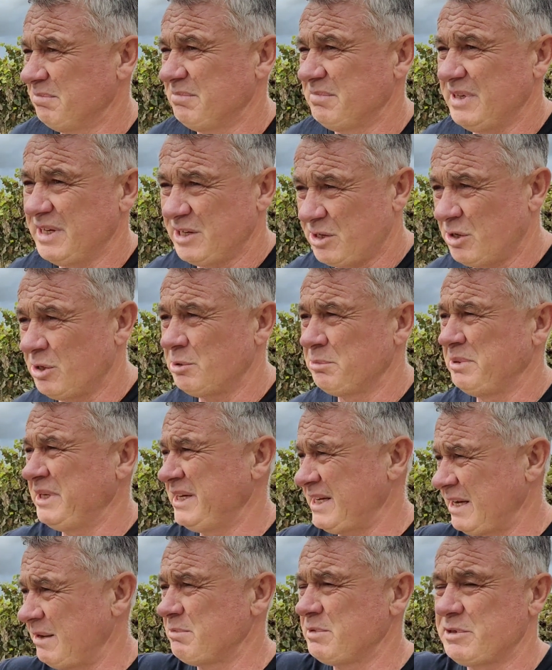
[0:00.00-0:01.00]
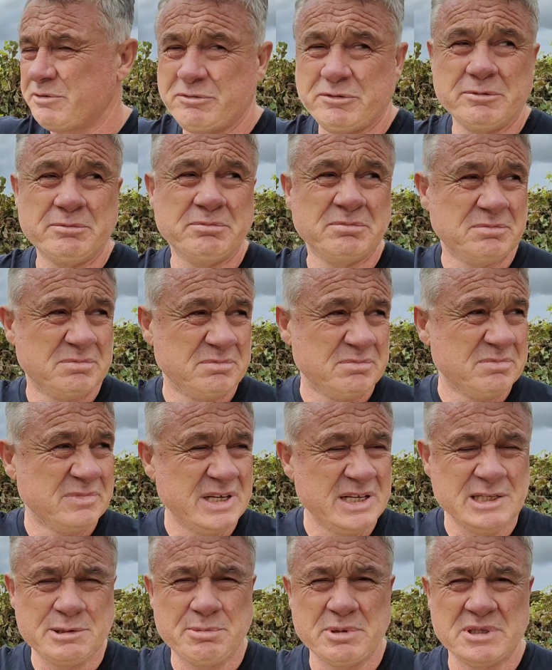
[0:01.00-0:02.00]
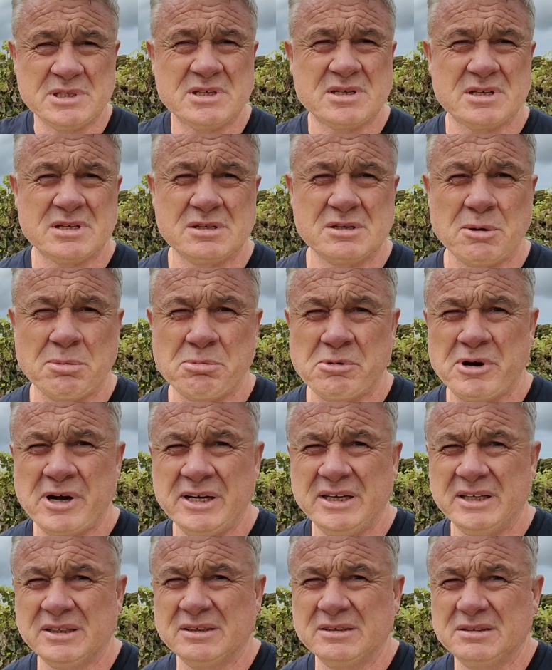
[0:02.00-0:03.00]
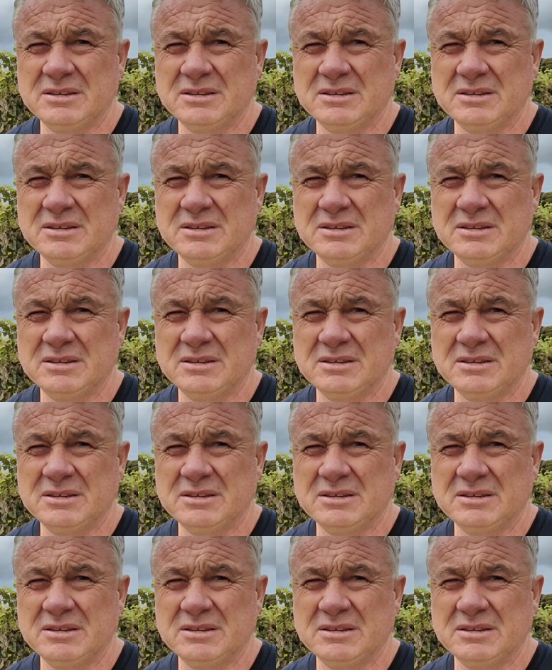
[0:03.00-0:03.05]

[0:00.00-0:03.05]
the economy comes from these businesses operating.